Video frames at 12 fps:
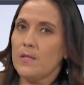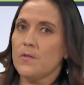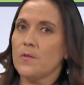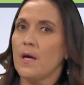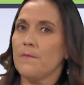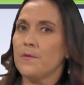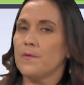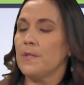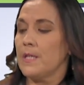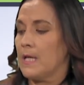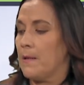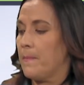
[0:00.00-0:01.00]
You have to
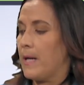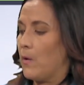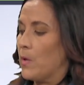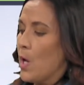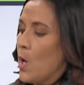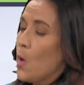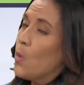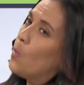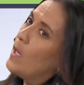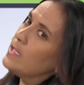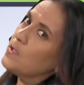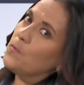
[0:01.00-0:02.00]
think about
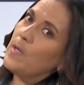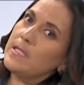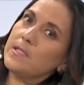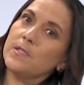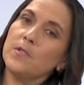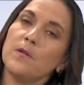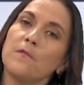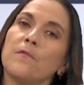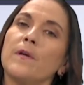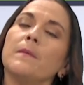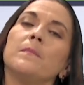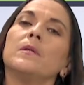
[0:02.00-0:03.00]
what was your
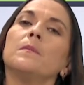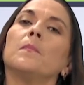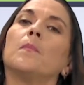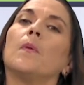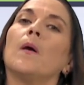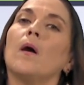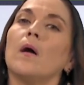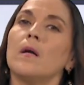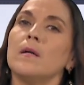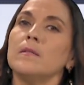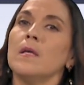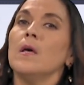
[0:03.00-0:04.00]
favorite
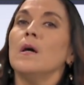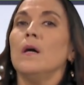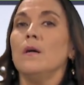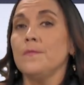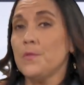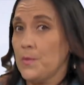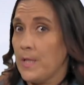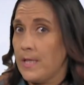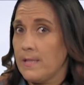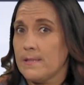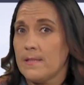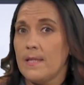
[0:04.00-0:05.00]
part of
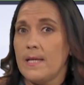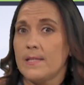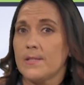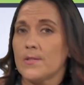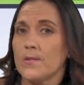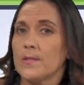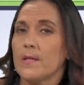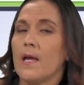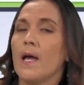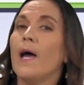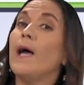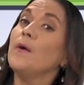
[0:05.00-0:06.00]
today's lesson
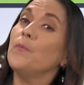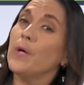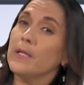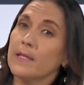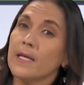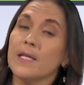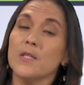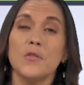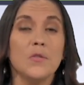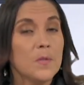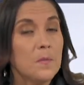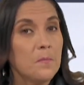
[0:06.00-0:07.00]
and what can
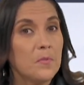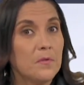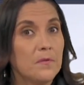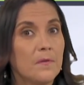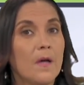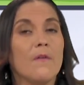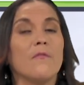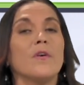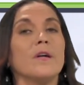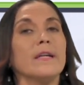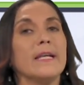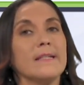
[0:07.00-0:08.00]
you improve
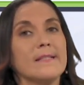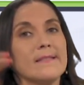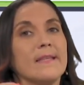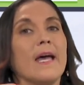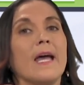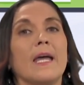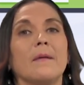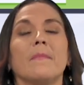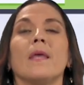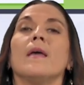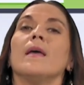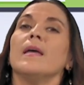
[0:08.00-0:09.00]
for next time
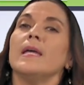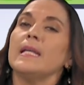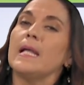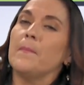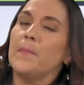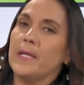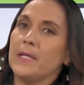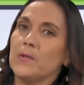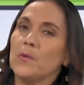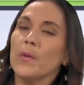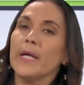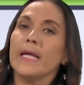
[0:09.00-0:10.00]
in
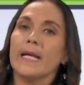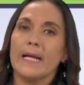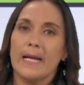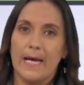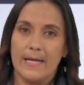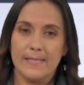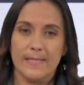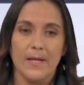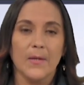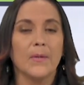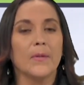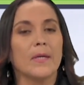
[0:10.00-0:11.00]
Aprendo en Casa.
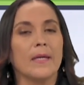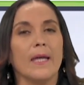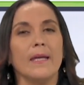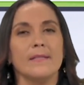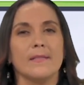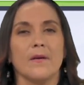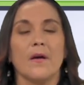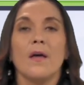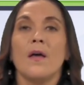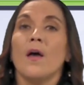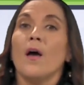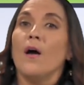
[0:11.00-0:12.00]
Okay, so
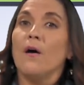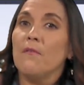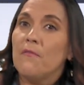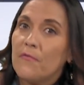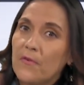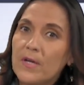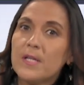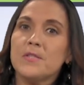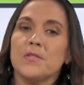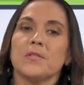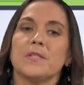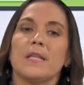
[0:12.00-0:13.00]

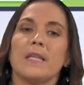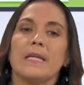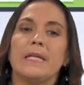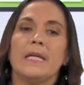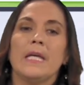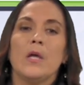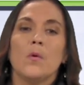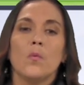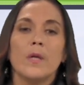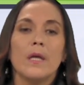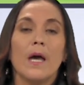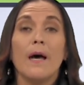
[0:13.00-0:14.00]
unfortunately,
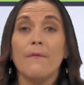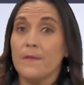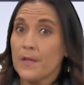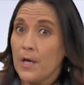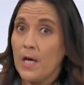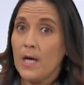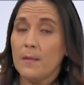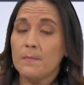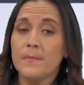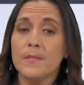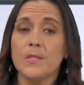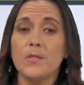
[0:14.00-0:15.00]
we have
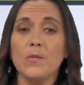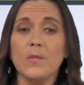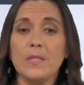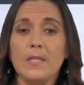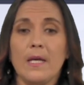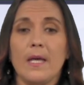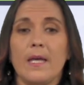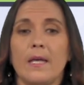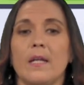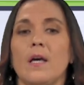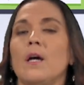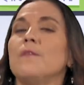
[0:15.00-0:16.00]
come to the
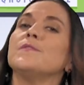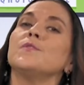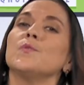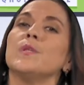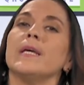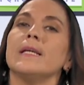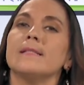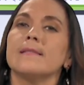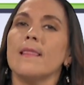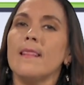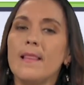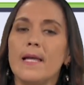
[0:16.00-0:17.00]
end of today's
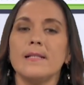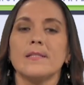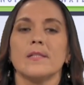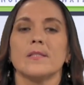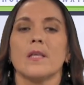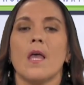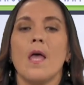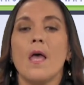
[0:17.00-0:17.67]
lesson.